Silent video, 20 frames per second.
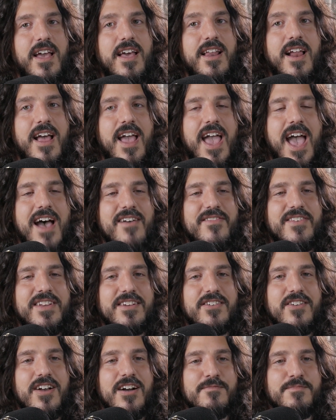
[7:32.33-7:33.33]
And I
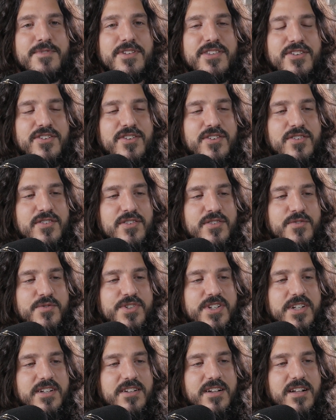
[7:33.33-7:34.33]
haven't come to the
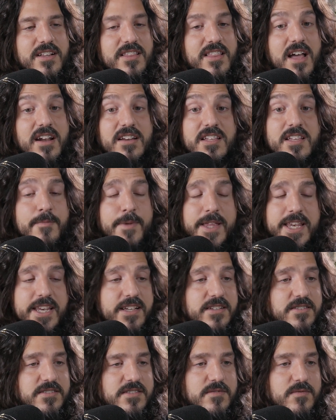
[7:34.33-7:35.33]
conclusion. A lot of
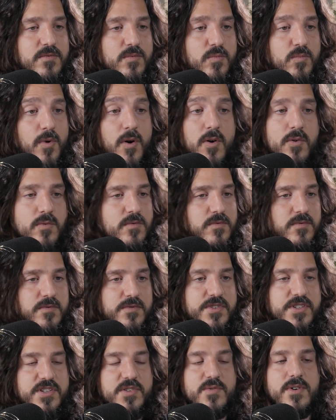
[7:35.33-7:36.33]
comedians won't
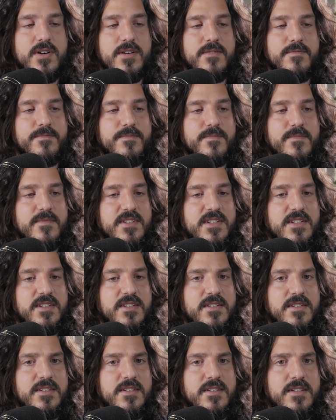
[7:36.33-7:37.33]
do them. Mm-hmm.
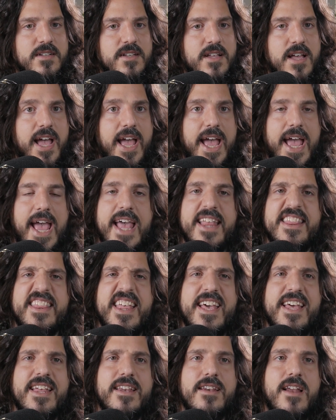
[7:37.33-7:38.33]
And
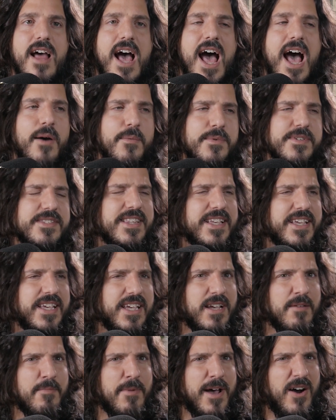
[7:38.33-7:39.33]
then I was
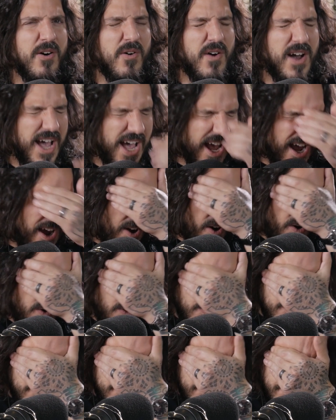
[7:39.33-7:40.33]
thinking about
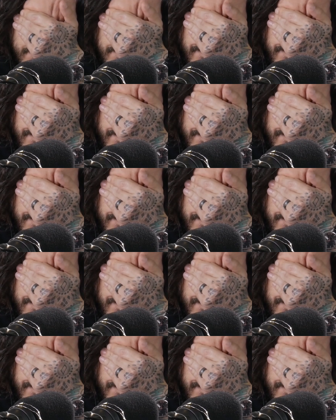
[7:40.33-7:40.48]
how